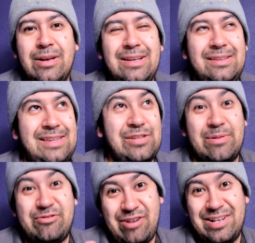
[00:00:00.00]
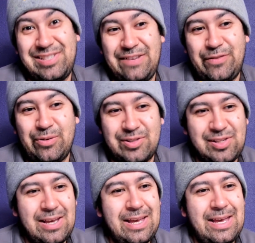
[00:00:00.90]
That's what I'm trying to say, folks.
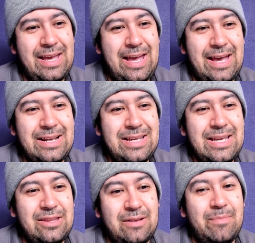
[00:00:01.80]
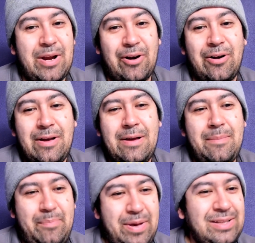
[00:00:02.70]
And Ethan Bear
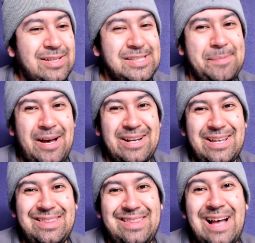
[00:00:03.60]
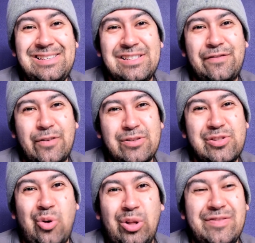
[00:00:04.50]
picked his spot, and that's his first
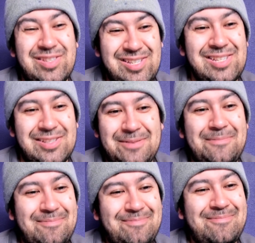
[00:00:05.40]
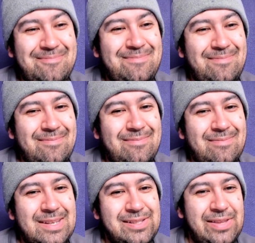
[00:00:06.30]
goal of the season.
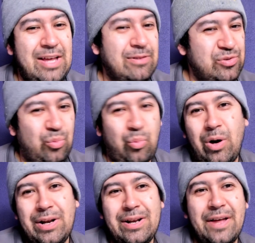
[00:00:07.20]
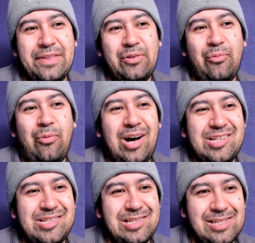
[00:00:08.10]
So that was 1-0
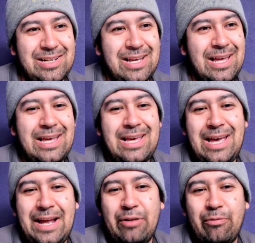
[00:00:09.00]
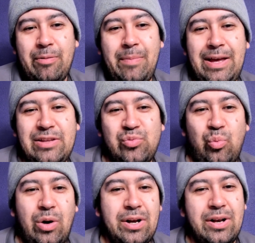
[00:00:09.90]
Washington, and it remained
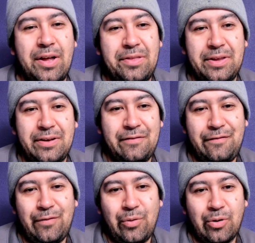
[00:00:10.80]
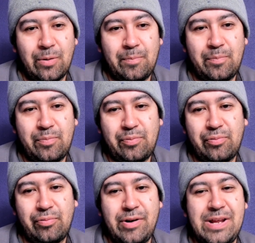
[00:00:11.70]
1-0 for
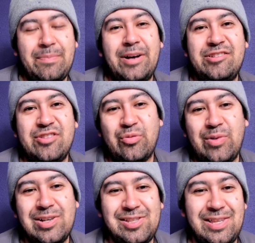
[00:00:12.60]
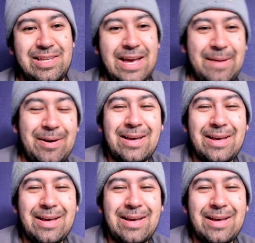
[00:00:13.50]
pretty much the rest of the game.